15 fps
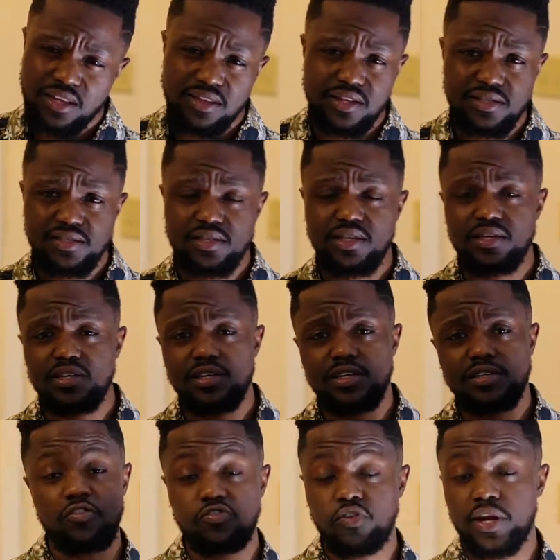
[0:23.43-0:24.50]
This
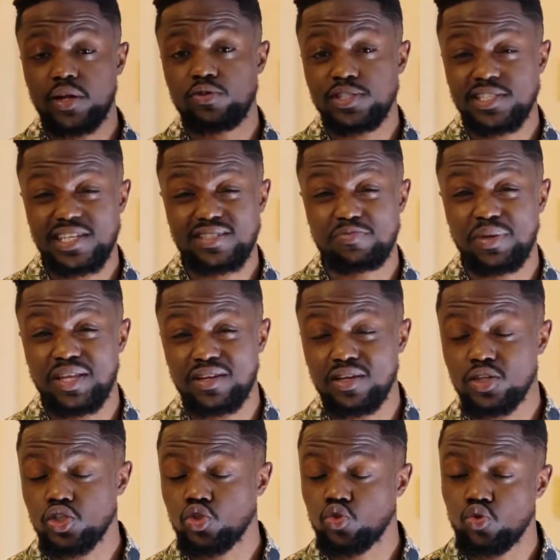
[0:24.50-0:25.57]
is a fragrance that's
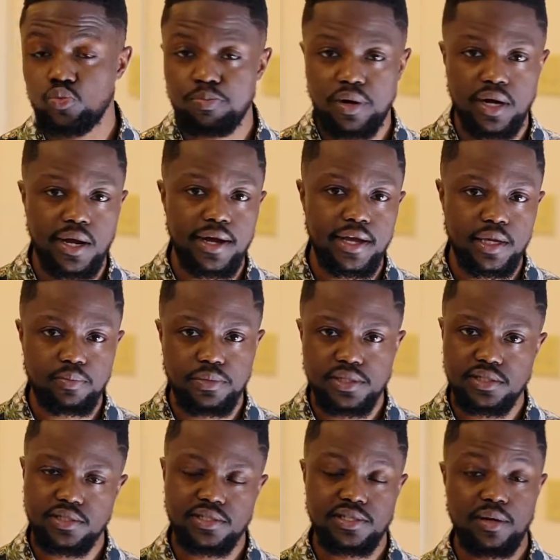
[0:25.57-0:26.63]
been super hyped.
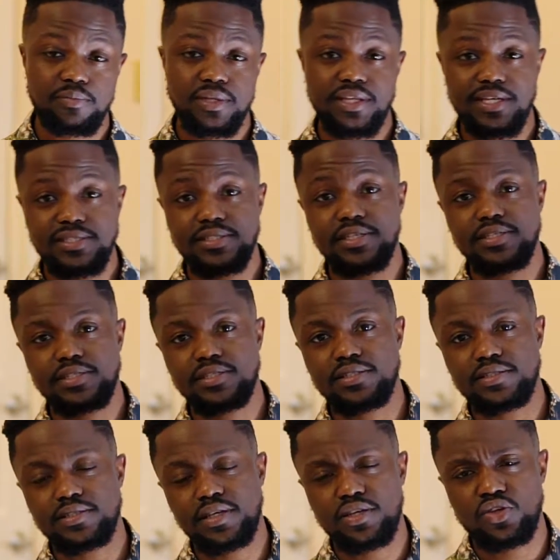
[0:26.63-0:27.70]
This is something that's
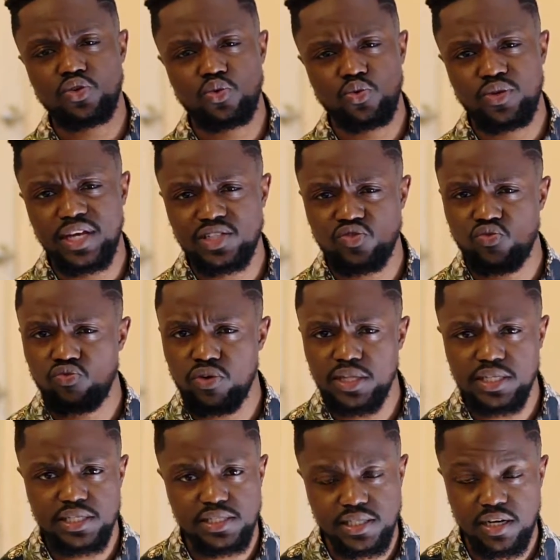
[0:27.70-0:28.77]
discontinued, that's
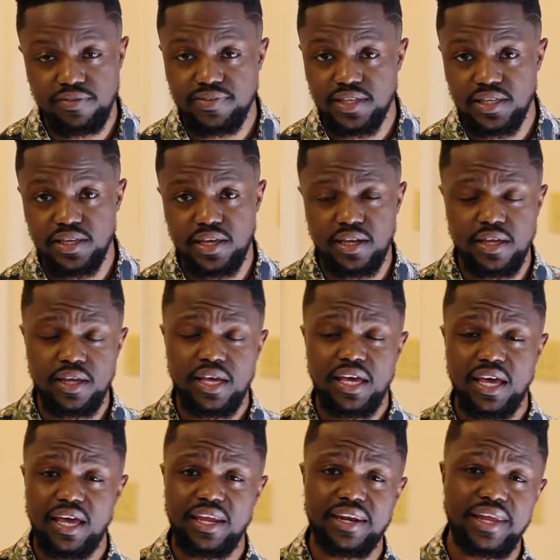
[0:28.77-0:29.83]
really tough to get,
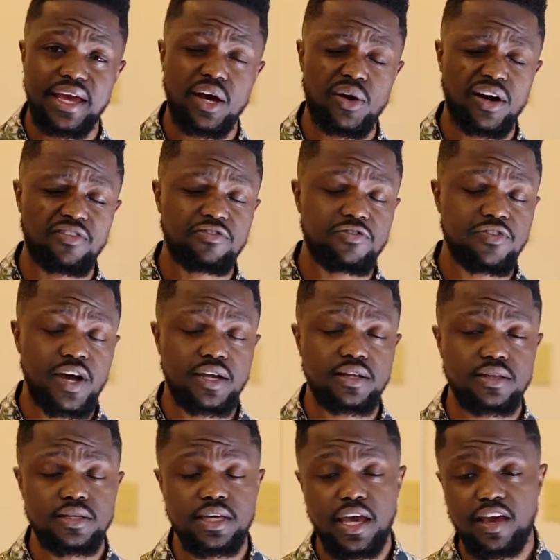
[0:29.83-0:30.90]
and now I
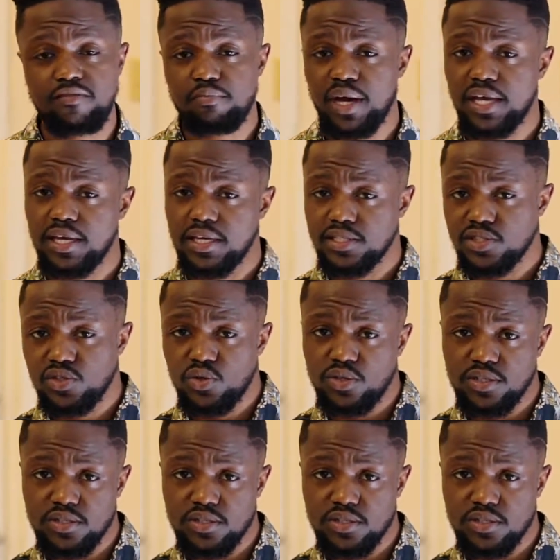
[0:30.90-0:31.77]
finally have my hands on